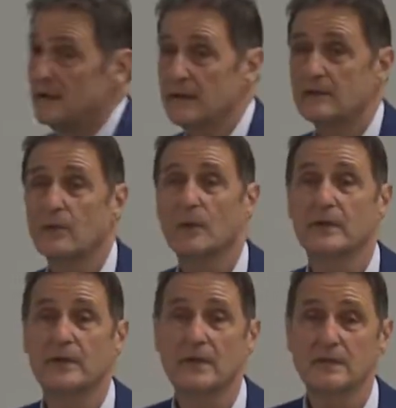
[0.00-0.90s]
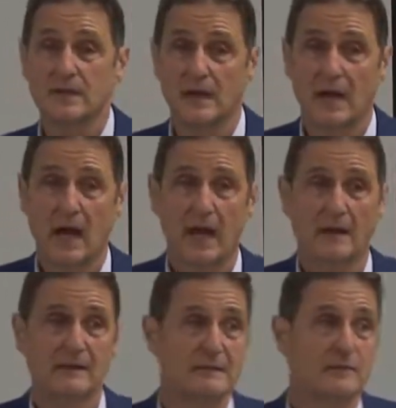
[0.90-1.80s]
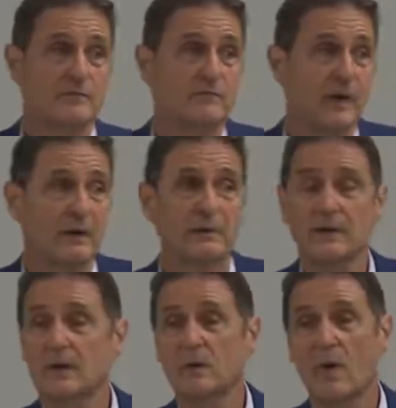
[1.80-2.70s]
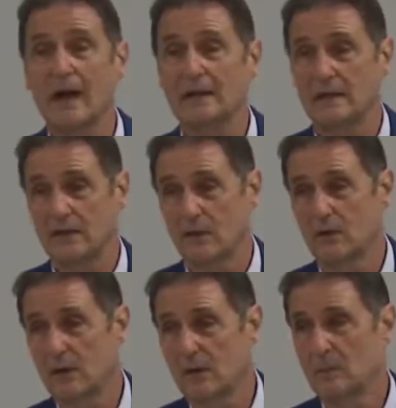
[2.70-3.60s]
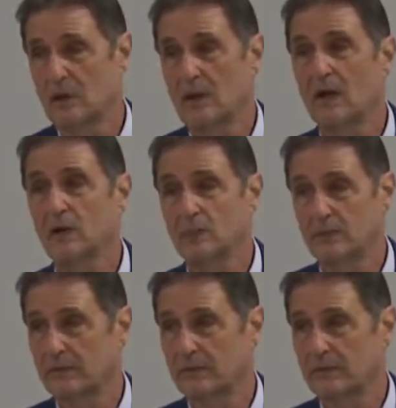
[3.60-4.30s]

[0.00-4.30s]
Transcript: the 4th edition, and this is very, very widely known among health